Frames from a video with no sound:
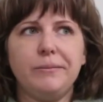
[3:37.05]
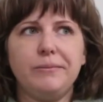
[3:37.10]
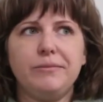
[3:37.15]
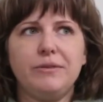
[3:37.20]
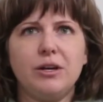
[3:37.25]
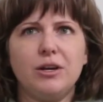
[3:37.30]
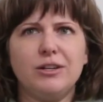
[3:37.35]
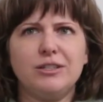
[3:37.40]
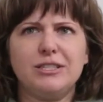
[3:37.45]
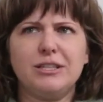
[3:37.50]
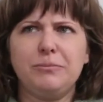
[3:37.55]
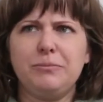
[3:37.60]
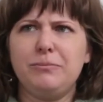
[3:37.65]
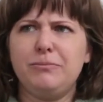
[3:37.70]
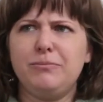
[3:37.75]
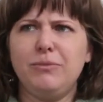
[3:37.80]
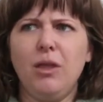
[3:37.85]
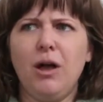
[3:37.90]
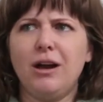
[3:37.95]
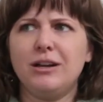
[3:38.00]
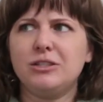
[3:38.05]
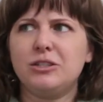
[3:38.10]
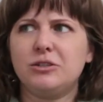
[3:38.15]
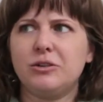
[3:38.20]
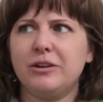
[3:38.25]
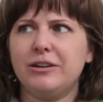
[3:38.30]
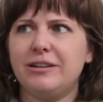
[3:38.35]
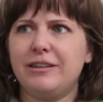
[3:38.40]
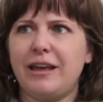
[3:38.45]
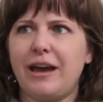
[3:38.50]
There's a long
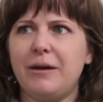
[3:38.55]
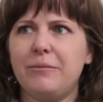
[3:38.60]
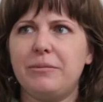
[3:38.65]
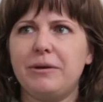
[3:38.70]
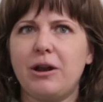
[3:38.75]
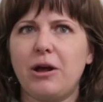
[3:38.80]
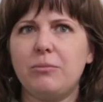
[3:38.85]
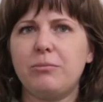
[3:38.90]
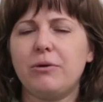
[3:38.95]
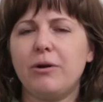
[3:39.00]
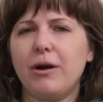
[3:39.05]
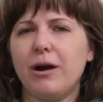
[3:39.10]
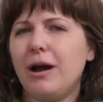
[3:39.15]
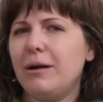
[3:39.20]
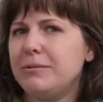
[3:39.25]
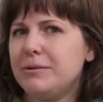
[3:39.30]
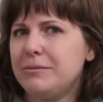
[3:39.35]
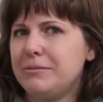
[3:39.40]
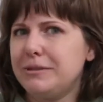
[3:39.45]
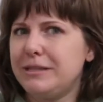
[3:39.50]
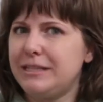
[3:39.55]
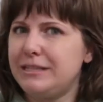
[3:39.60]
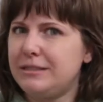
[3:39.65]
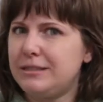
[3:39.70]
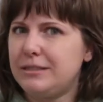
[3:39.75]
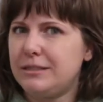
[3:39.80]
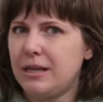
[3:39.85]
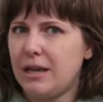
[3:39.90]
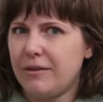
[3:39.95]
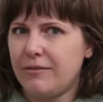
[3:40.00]
story to that, but I'll probably
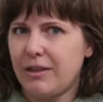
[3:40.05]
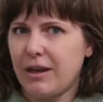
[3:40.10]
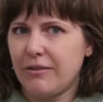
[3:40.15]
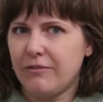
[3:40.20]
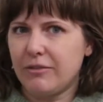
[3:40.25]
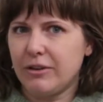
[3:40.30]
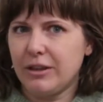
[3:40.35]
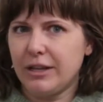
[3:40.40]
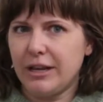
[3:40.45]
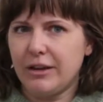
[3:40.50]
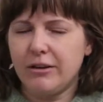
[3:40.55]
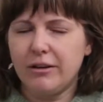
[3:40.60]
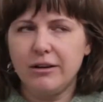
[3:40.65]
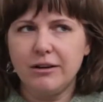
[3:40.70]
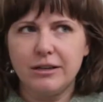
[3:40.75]
save that for later.